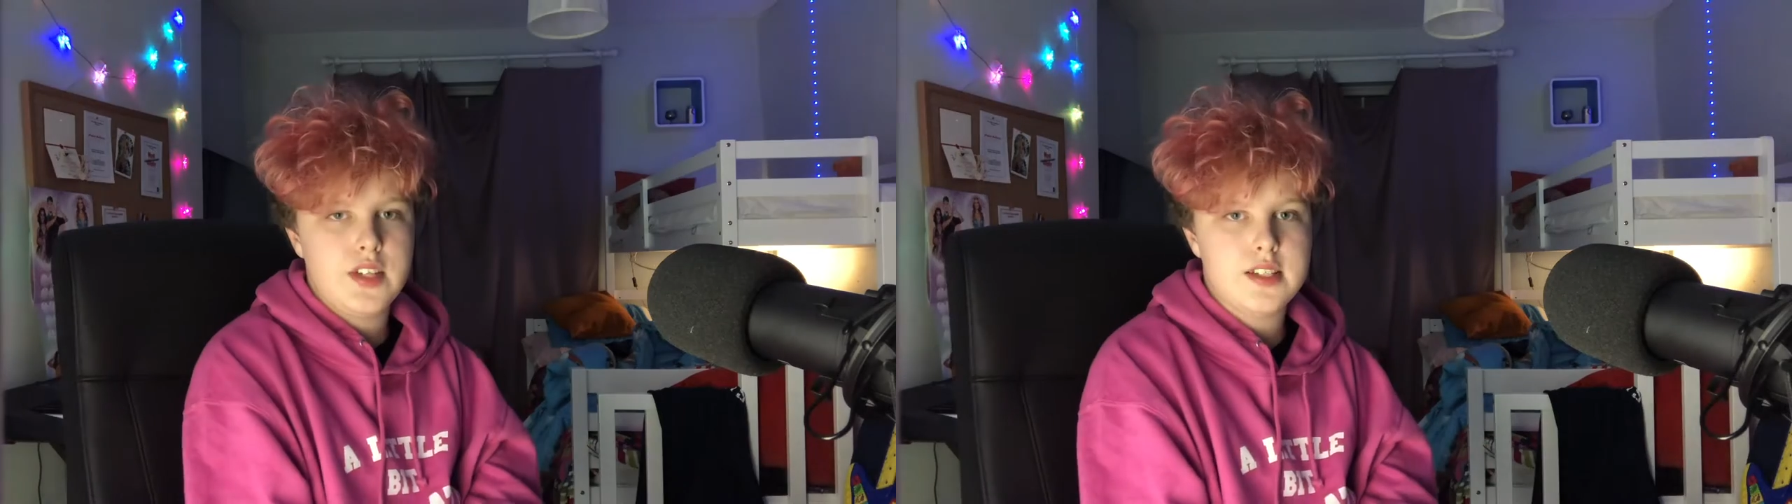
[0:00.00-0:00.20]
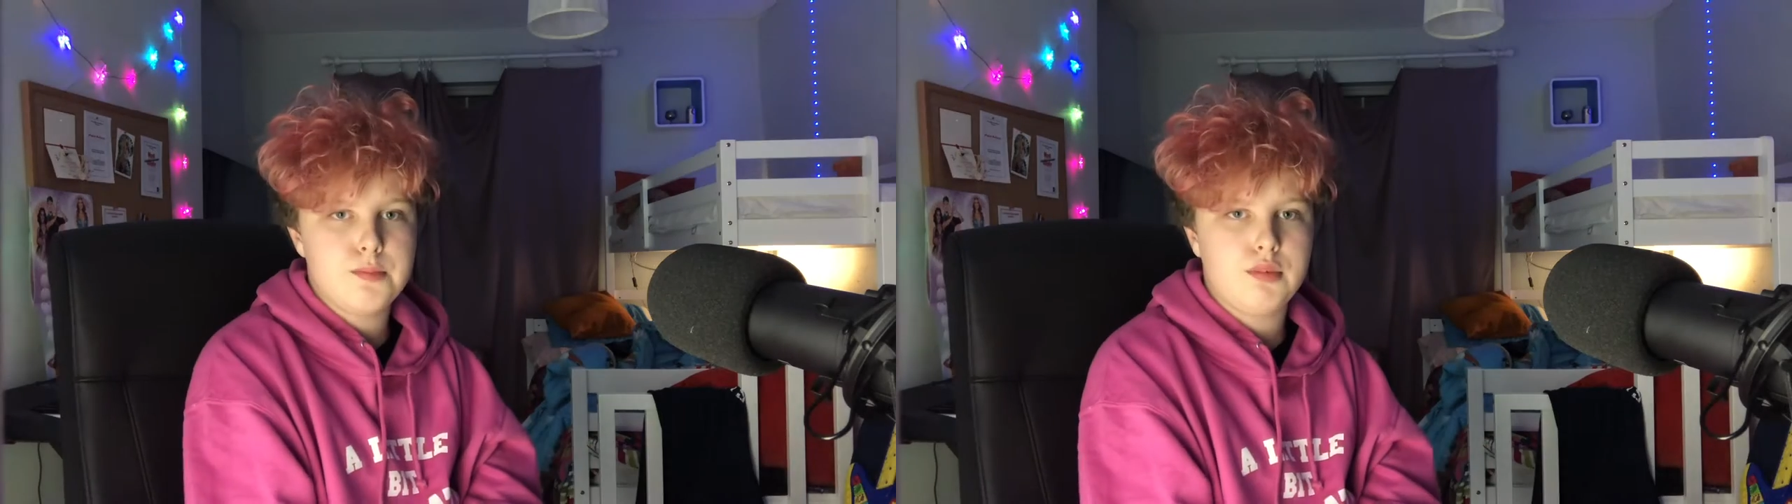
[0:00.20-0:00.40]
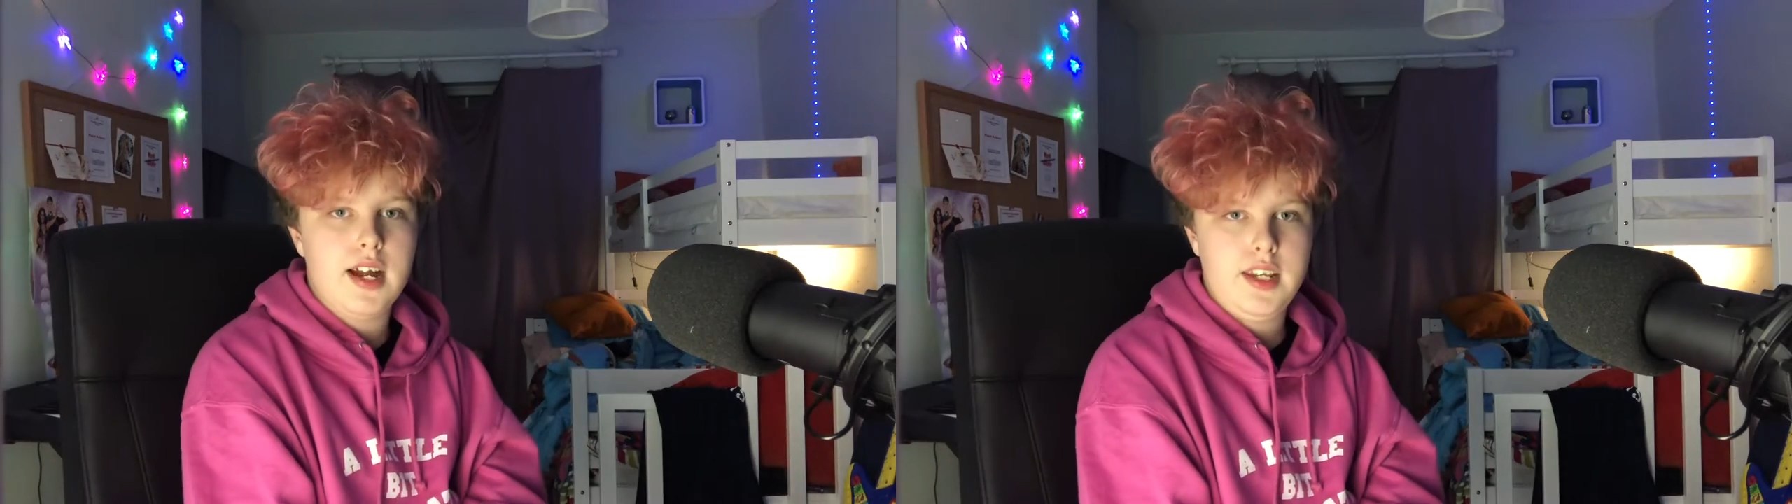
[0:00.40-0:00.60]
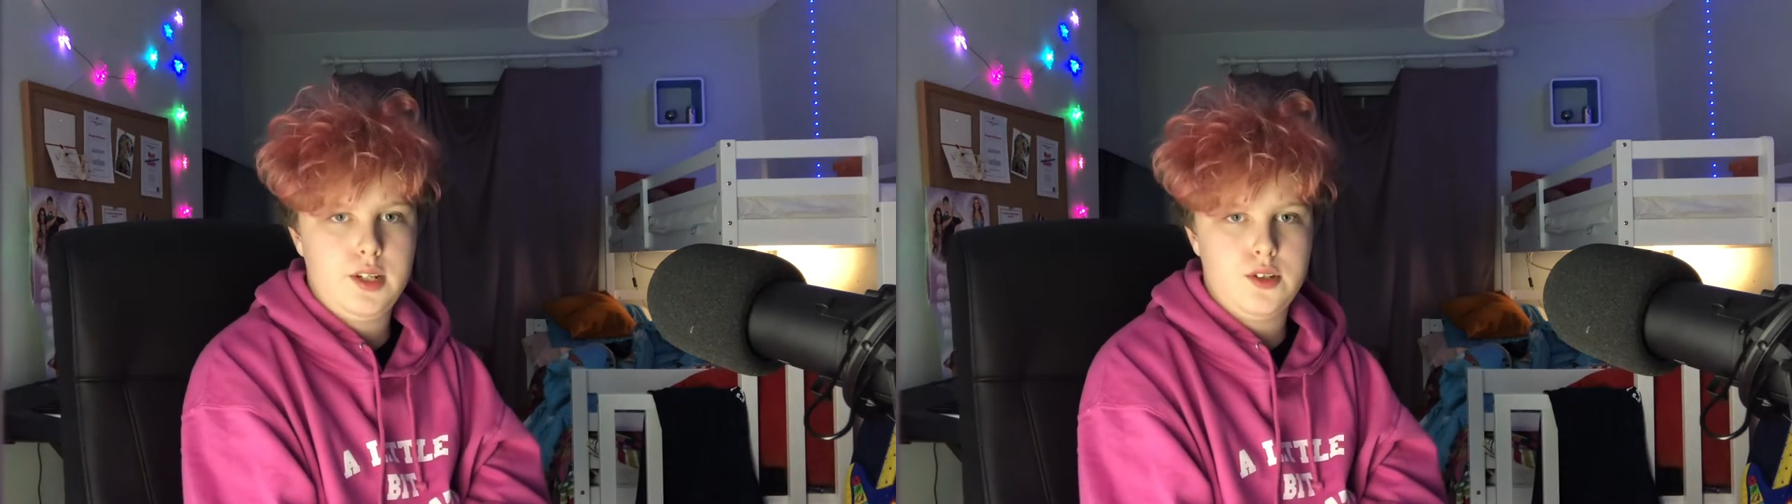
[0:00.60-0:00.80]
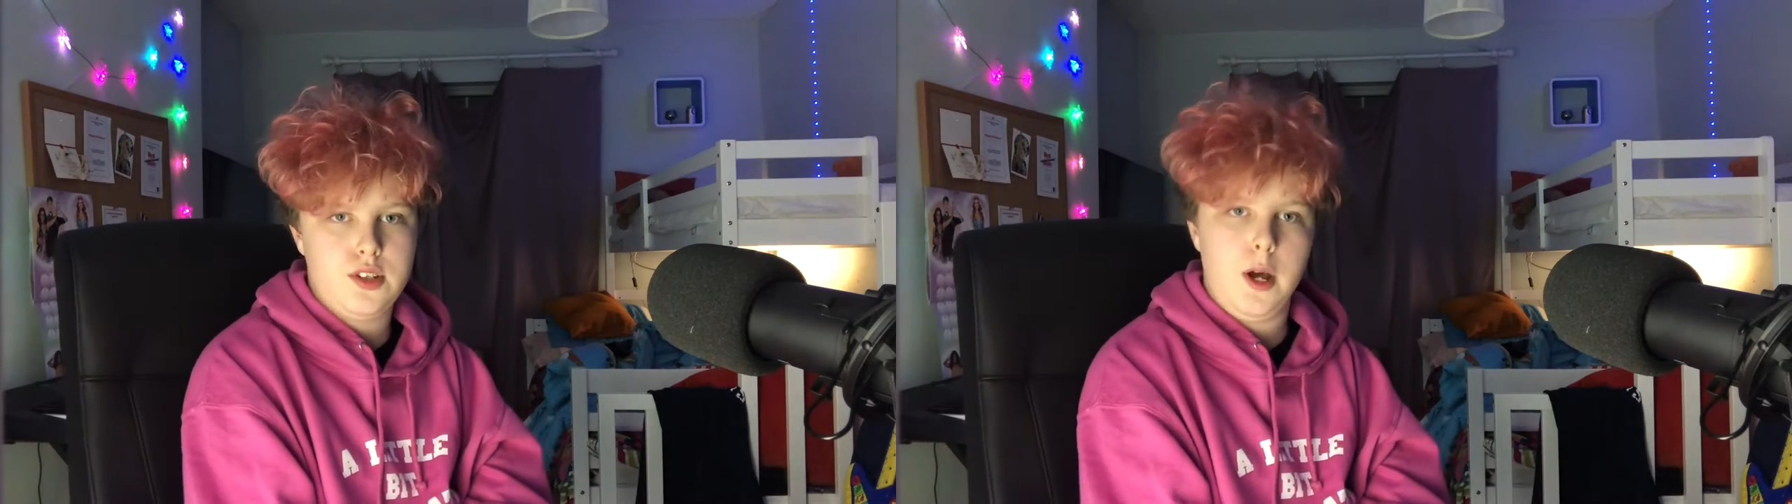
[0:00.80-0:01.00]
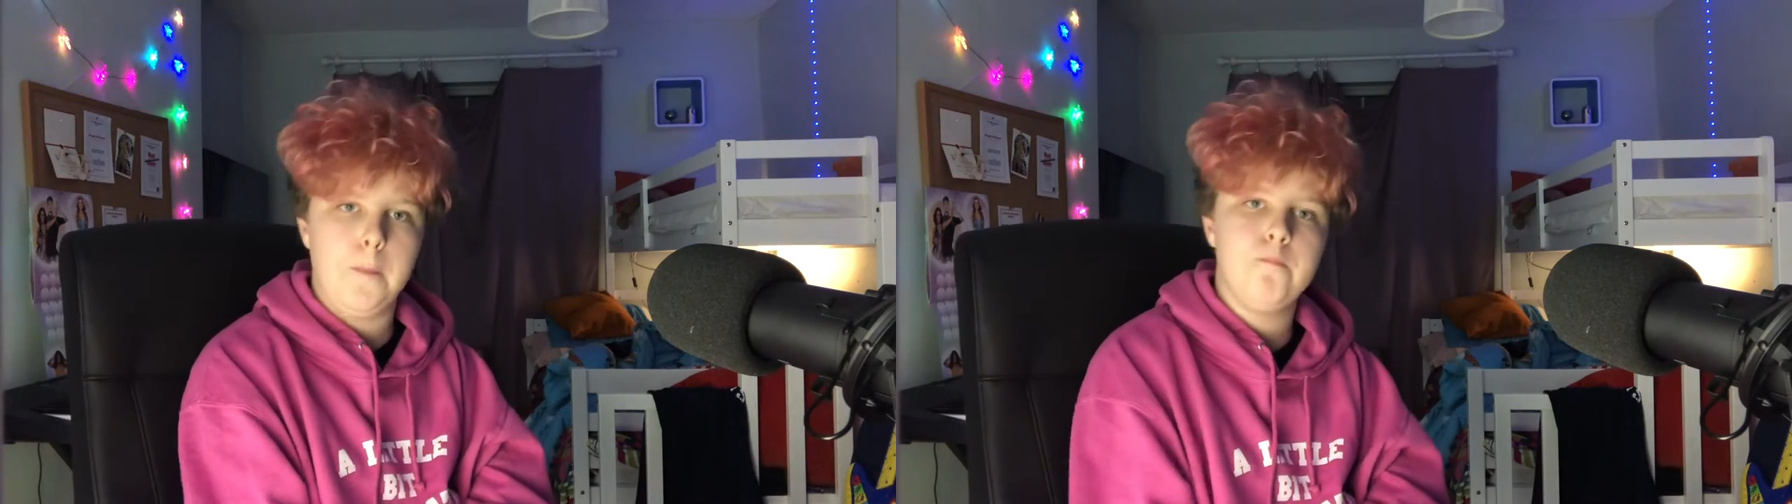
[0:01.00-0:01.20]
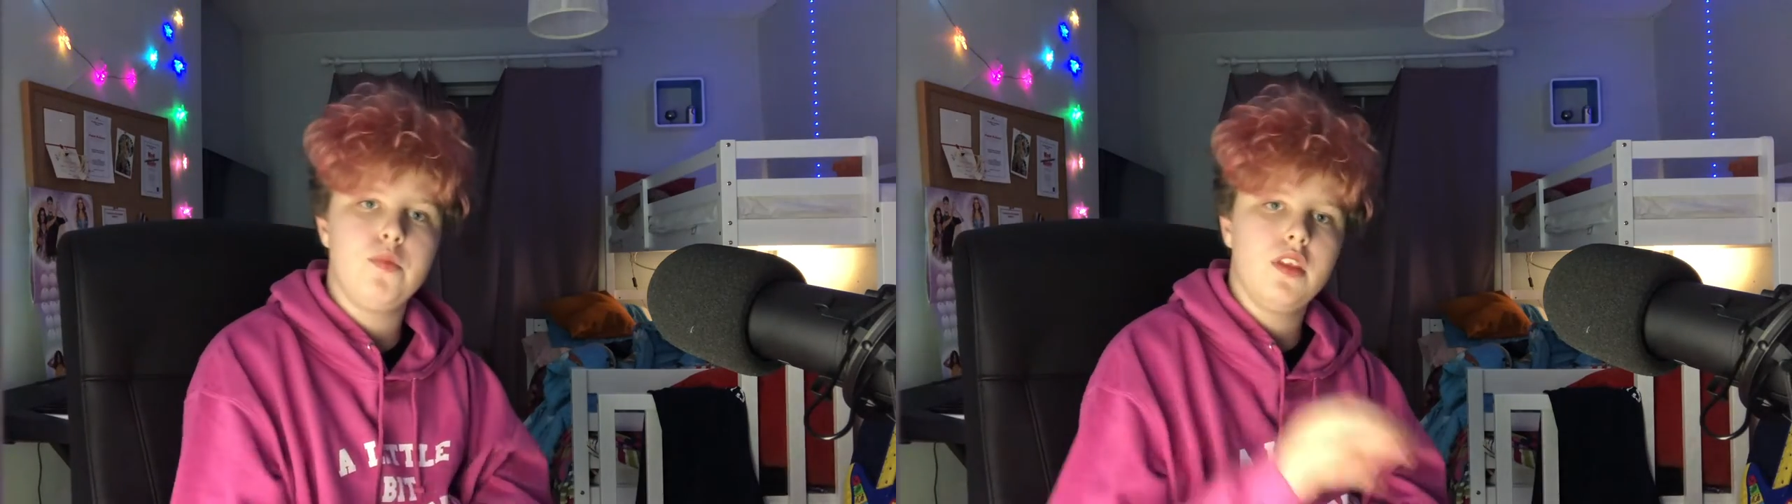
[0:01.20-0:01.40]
this brand new show,